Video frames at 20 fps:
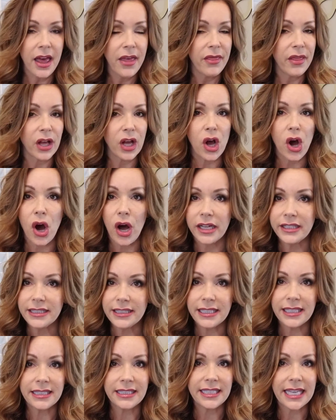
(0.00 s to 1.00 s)
the
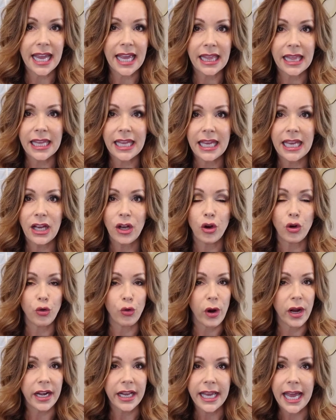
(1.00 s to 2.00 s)
constant daily
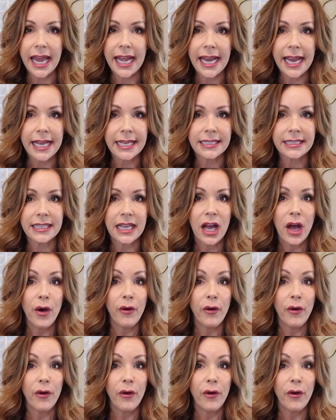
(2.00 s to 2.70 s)
chronic headaches,